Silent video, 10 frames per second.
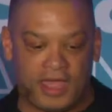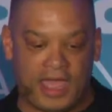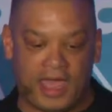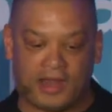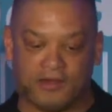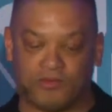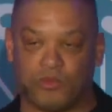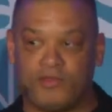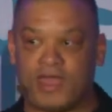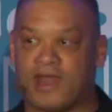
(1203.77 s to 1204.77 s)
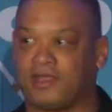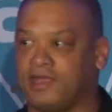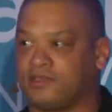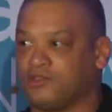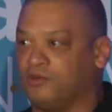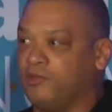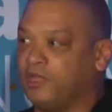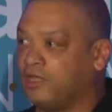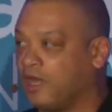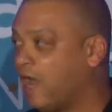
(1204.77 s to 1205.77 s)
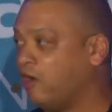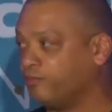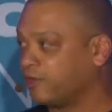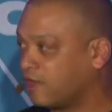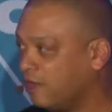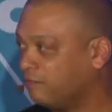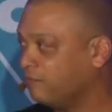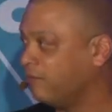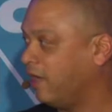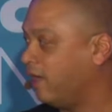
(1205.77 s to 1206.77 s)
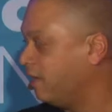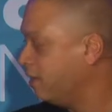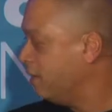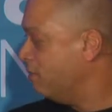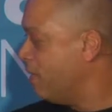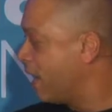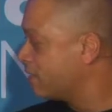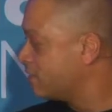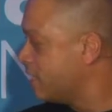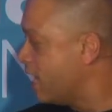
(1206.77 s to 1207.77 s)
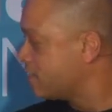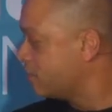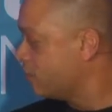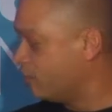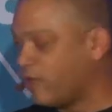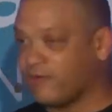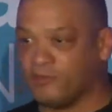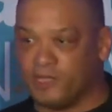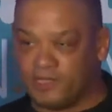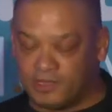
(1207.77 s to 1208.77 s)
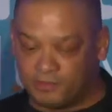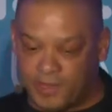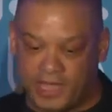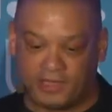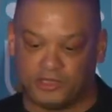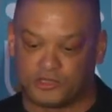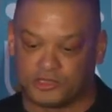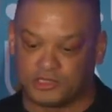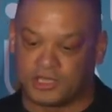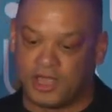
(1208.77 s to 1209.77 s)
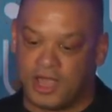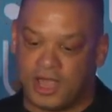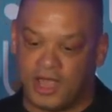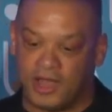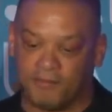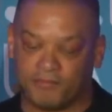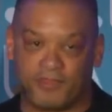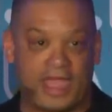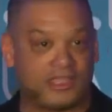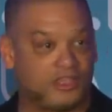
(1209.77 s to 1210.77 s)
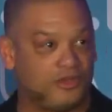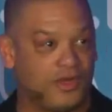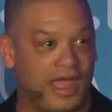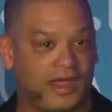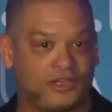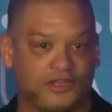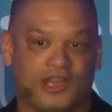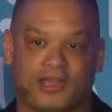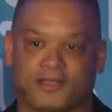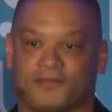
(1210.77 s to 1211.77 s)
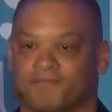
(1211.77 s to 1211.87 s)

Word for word: and we've got to get to a million. I hope to come uh, back to SaaStr when we have a million paying users. Um, thank you and good luck.